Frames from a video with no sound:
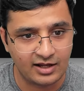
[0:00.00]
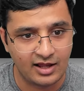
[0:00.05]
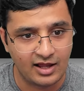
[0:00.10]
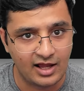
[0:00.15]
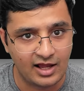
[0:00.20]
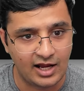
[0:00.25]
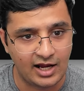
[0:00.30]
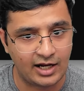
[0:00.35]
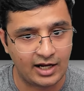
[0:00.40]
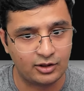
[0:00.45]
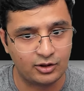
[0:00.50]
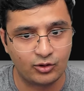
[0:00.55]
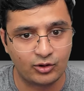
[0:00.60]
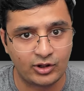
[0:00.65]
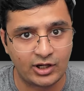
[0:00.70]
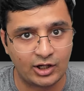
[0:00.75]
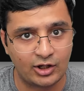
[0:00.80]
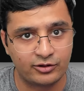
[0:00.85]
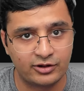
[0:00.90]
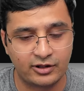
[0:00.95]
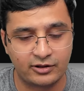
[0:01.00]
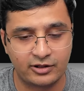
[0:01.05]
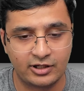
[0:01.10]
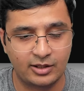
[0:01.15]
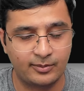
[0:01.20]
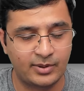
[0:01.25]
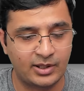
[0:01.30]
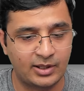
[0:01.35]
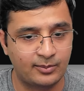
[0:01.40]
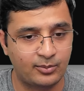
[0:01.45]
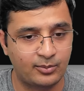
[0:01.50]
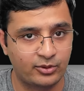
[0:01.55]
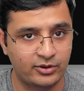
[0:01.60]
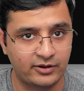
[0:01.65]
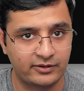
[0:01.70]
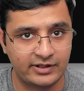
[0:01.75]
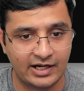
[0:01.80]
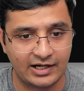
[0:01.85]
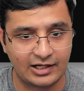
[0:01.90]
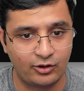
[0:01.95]
And you cannot just run a Bun process
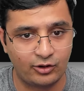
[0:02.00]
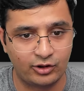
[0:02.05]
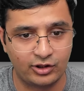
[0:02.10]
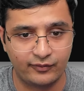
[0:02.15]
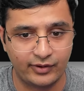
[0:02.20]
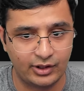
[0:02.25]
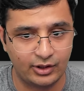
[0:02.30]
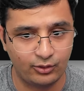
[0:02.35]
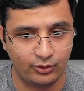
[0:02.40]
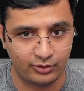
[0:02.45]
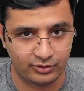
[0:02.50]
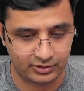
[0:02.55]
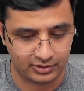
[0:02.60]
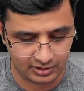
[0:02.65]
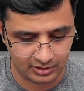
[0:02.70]
directly on the Windows.